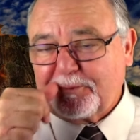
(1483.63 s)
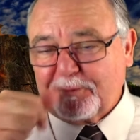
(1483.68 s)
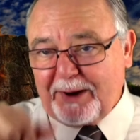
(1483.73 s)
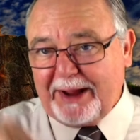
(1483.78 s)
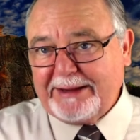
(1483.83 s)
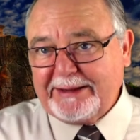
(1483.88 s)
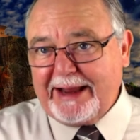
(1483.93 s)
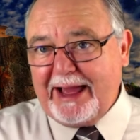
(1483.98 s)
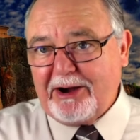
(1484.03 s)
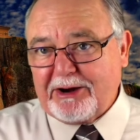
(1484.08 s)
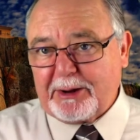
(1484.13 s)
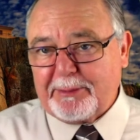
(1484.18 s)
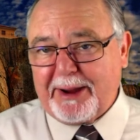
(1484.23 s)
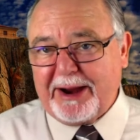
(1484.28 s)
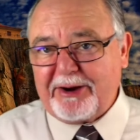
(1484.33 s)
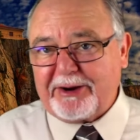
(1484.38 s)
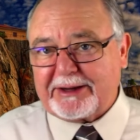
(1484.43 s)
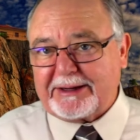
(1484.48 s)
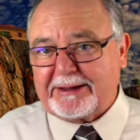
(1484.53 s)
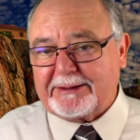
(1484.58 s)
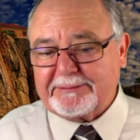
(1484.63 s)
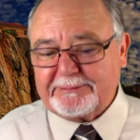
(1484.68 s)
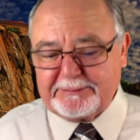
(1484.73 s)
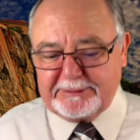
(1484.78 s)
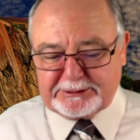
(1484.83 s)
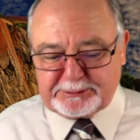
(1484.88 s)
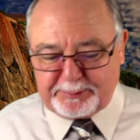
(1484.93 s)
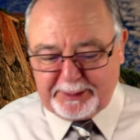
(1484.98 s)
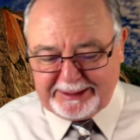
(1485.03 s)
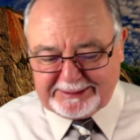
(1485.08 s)
Right now in America,
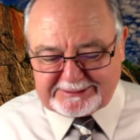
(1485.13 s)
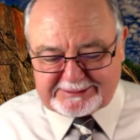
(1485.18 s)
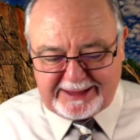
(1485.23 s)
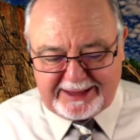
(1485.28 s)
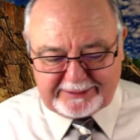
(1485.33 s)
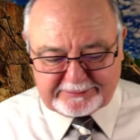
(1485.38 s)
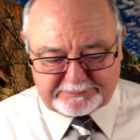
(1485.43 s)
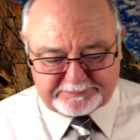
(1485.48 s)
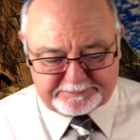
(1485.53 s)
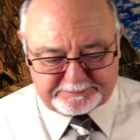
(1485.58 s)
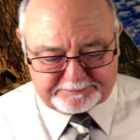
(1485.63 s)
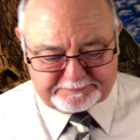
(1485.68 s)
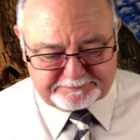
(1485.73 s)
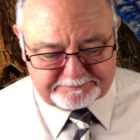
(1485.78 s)
it's being set.